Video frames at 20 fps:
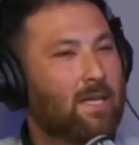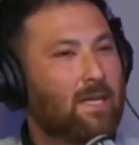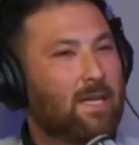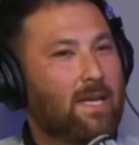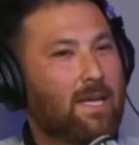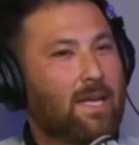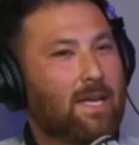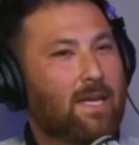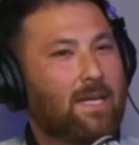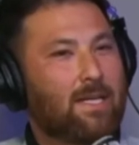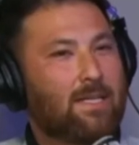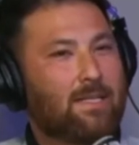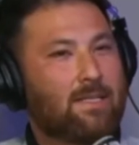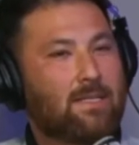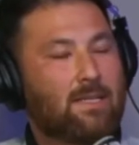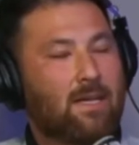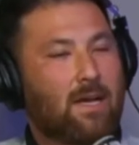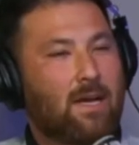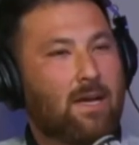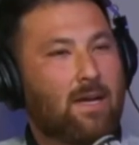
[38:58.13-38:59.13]

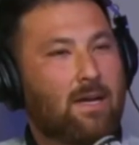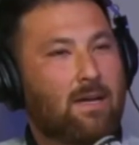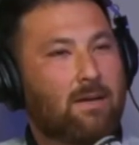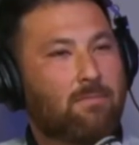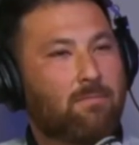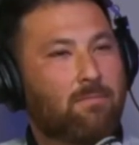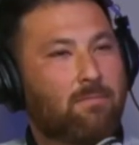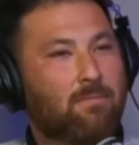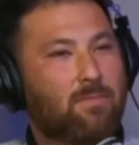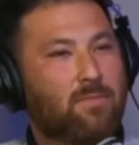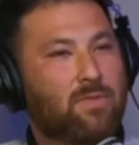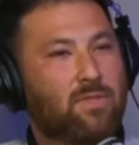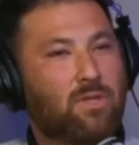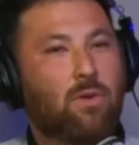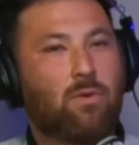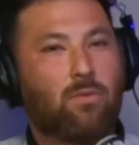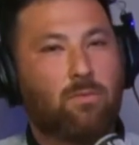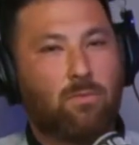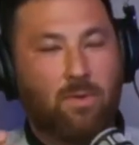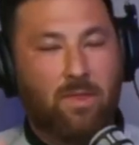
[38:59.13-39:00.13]
And
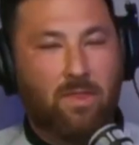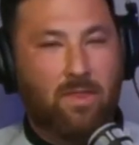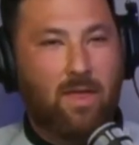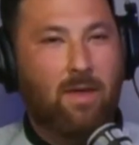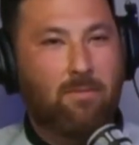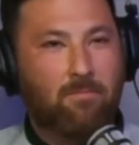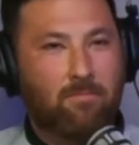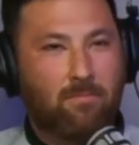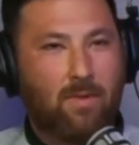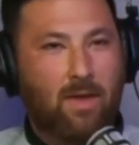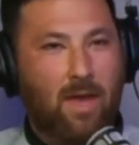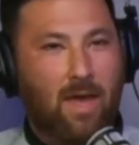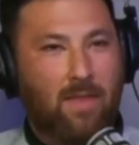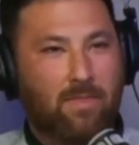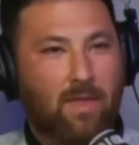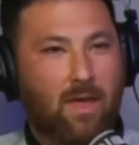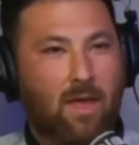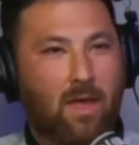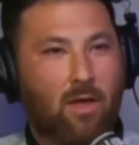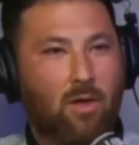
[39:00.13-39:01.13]
so with them at
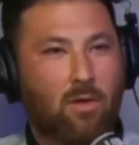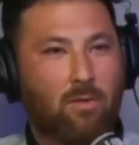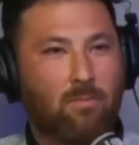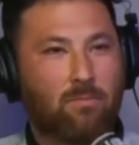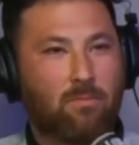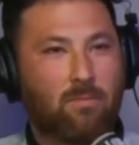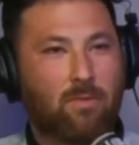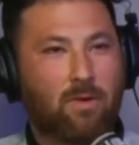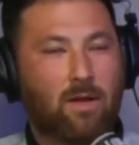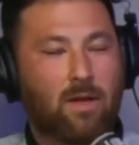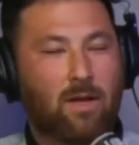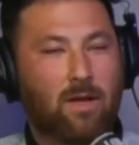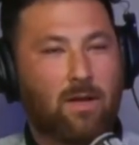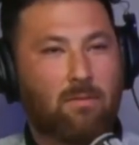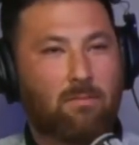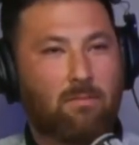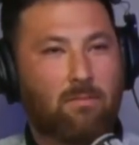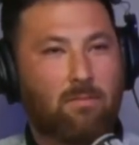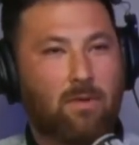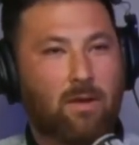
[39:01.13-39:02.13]
the helm
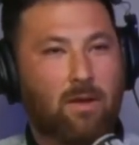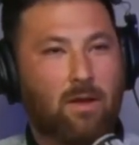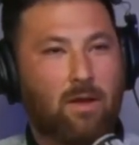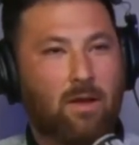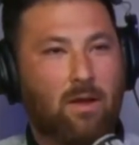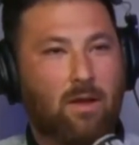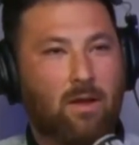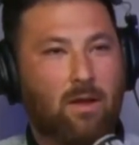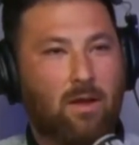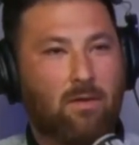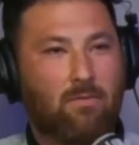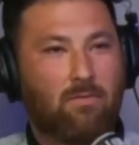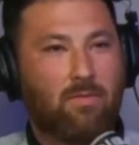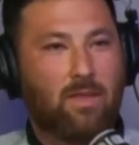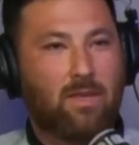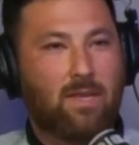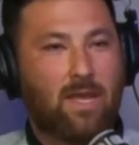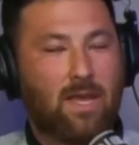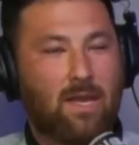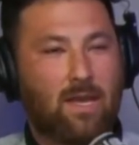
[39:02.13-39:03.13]
of the
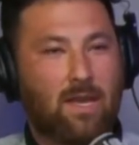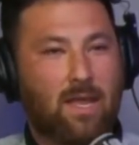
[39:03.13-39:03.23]
day-to-day